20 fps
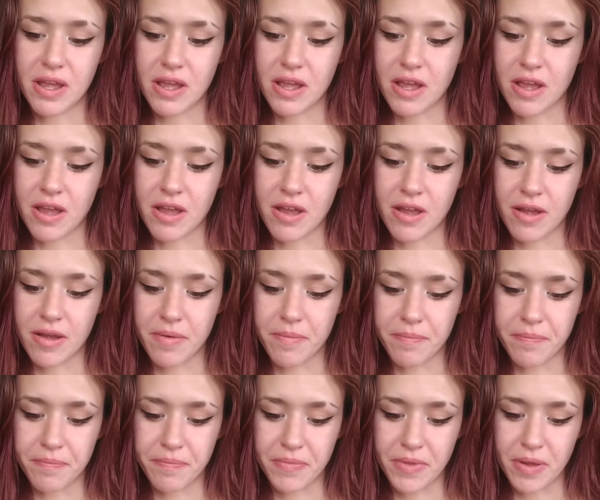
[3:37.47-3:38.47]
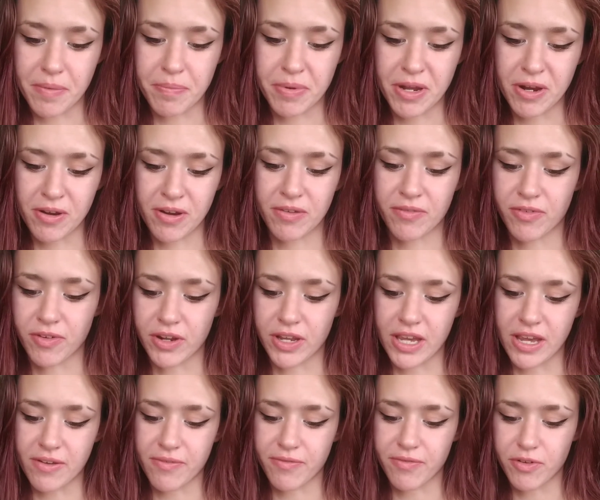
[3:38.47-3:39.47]
appearing
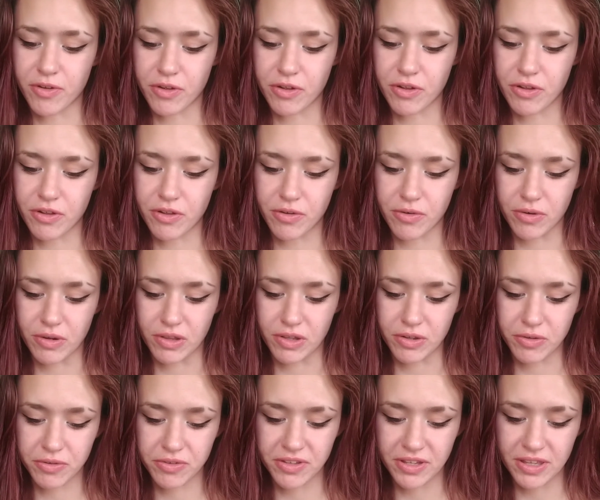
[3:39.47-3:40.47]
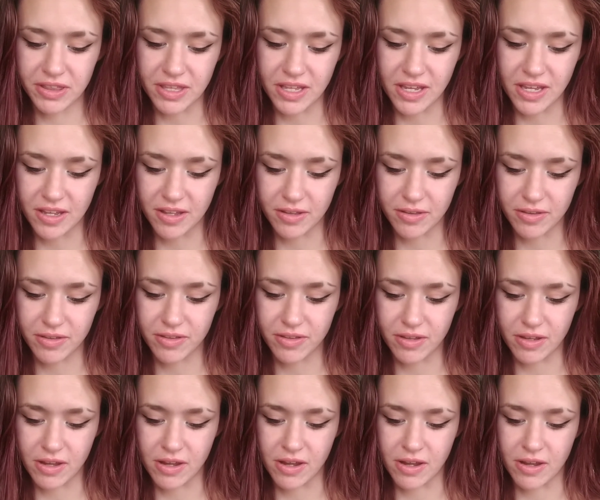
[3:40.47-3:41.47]
forgetful or losing things,